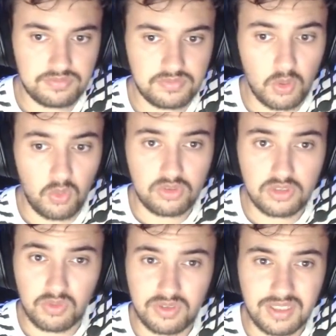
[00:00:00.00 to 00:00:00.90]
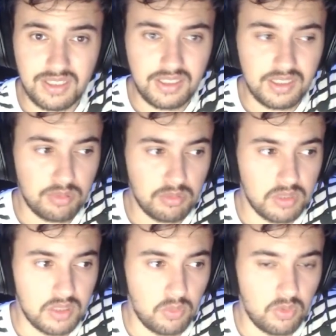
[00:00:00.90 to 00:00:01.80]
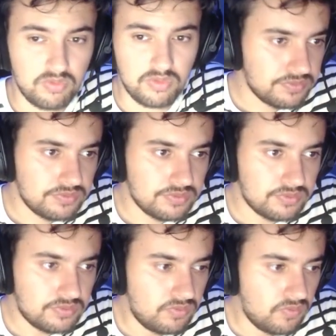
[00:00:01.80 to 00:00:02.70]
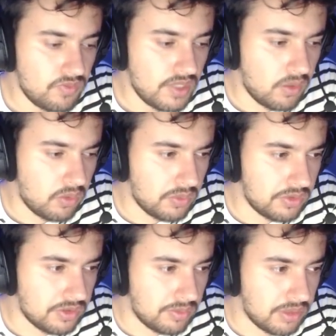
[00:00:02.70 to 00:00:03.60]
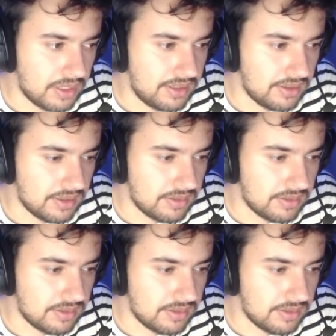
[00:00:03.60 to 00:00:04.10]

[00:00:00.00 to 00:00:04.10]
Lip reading: Oh, so does he. He's probably playing Wolverine. I wonder what he's going to play here.